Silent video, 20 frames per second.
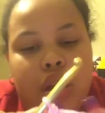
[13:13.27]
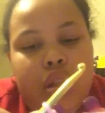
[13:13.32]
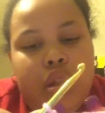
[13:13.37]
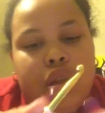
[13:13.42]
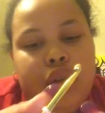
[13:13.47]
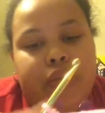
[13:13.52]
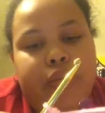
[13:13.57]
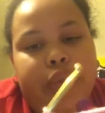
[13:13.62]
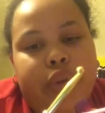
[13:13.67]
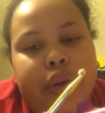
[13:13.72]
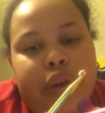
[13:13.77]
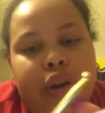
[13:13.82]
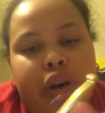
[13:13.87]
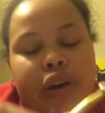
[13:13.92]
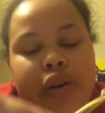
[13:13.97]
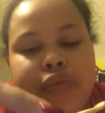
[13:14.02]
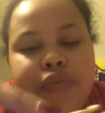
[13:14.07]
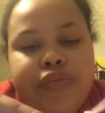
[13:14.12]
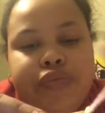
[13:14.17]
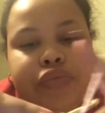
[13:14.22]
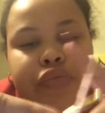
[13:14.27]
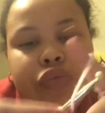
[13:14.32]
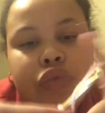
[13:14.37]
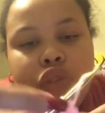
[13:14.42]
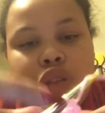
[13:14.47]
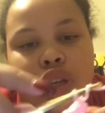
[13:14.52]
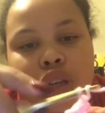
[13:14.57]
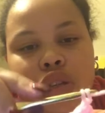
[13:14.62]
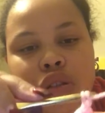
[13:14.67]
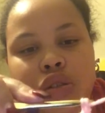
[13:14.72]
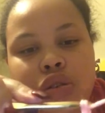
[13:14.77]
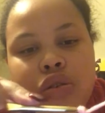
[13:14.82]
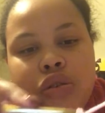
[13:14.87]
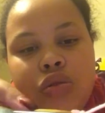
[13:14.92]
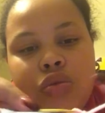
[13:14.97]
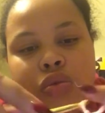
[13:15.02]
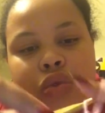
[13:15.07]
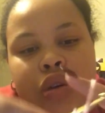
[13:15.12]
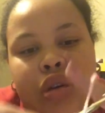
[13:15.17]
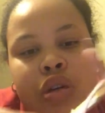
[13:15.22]
here we go, chain two,
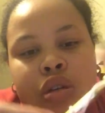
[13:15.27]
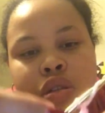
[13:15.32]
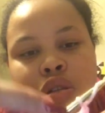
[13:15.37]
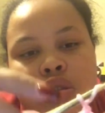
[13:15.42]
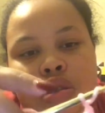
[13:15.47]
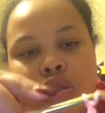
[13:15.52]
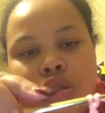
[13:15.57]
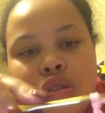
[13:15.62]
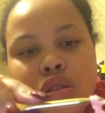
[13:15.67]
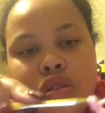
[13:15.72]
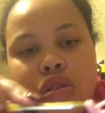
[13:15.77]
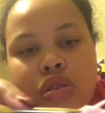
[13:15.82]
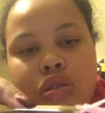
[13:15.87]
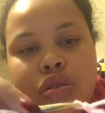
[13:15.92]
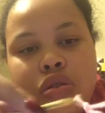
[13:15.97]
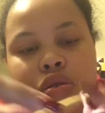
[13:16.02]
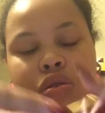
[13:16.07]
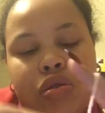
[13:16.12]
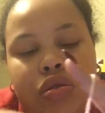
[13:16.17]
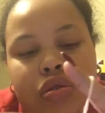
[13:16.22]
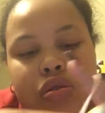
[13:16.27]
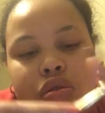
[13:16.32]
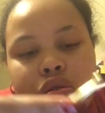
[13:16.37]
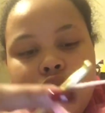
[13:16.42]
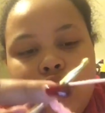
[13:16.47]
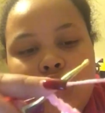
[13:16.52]
one, two,